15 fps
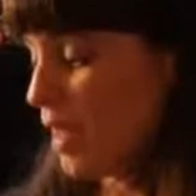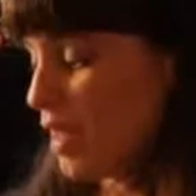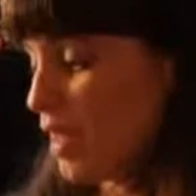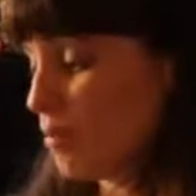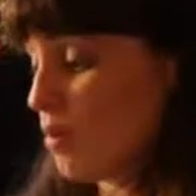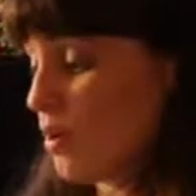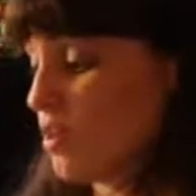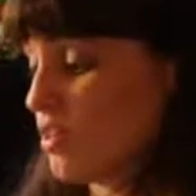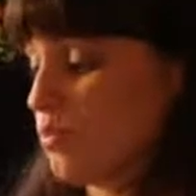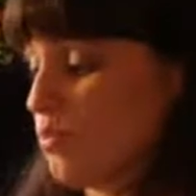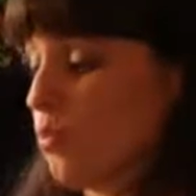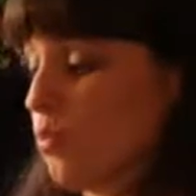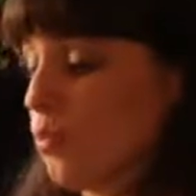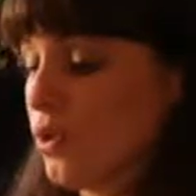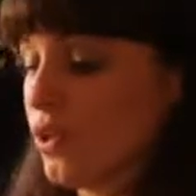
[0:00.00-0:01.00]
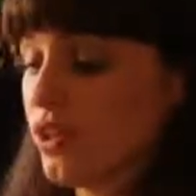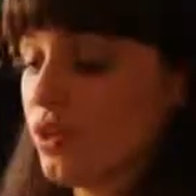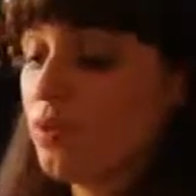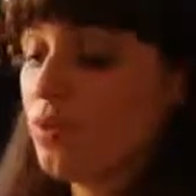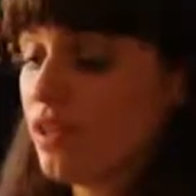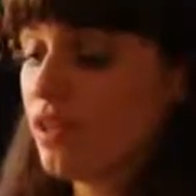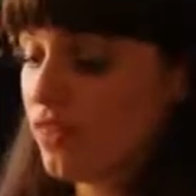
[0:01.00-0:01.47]
paper is
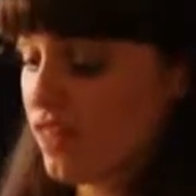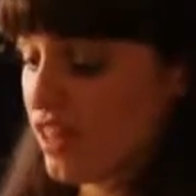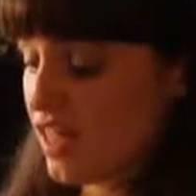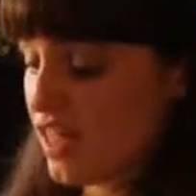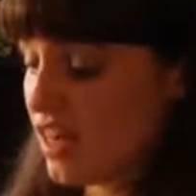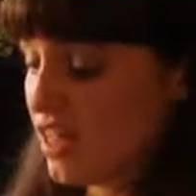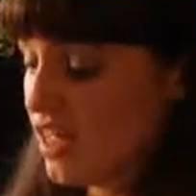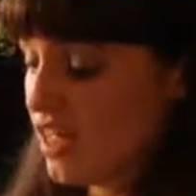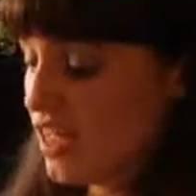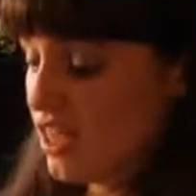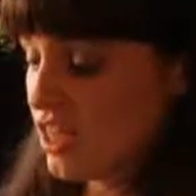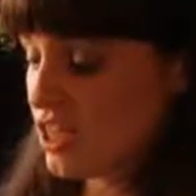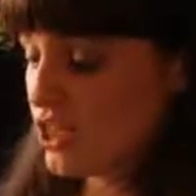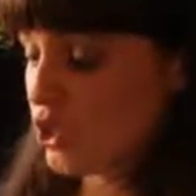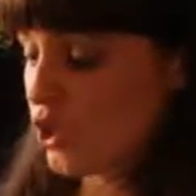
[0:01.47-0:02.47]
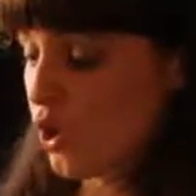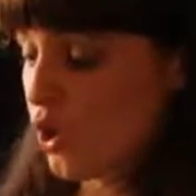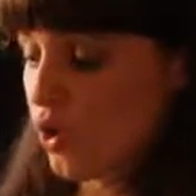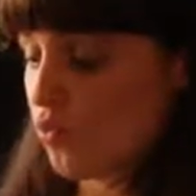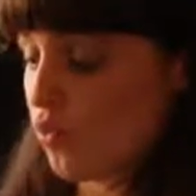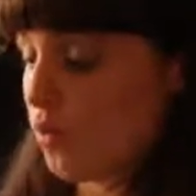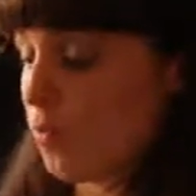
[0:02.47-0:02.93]
really, really thin,
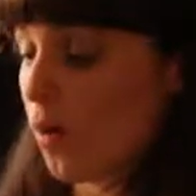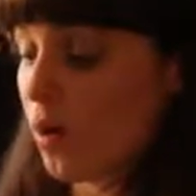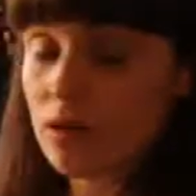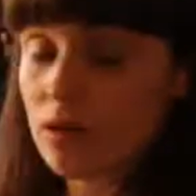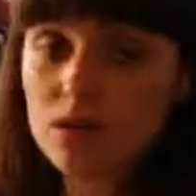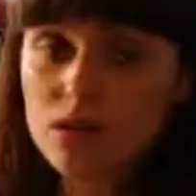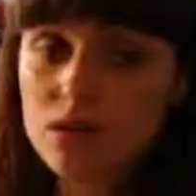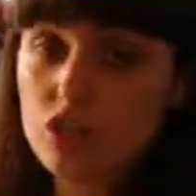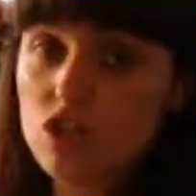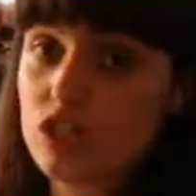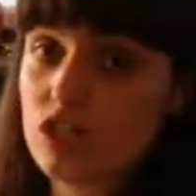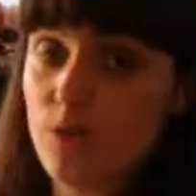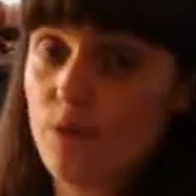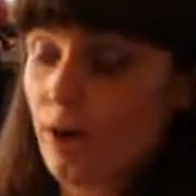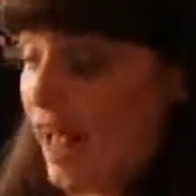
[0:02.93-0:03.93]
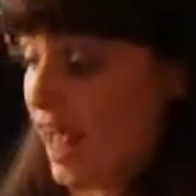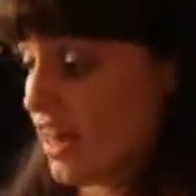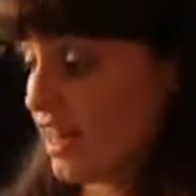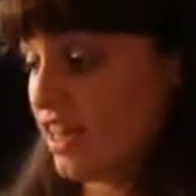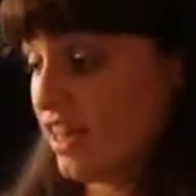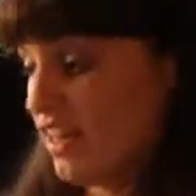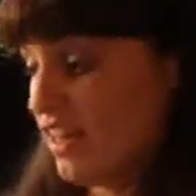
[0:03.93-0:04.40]
so for marker, just
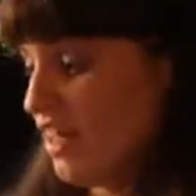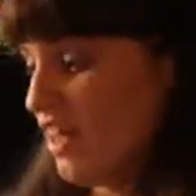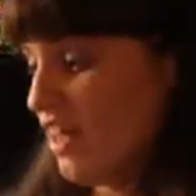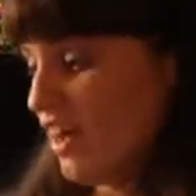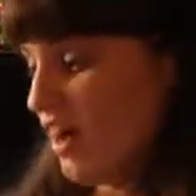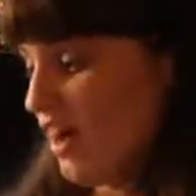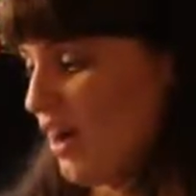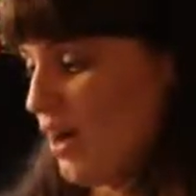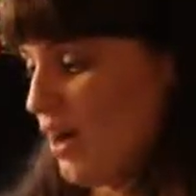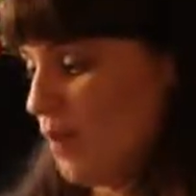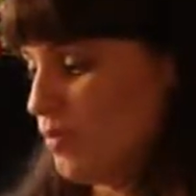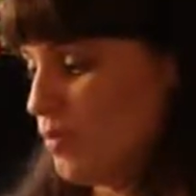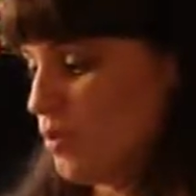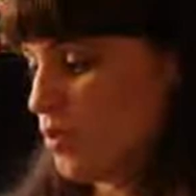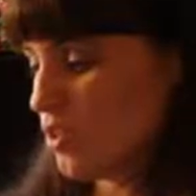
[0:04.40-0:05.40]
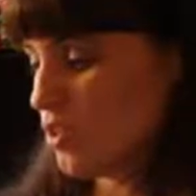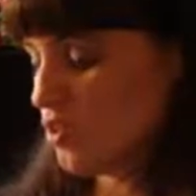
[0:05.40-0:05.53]
forget it. You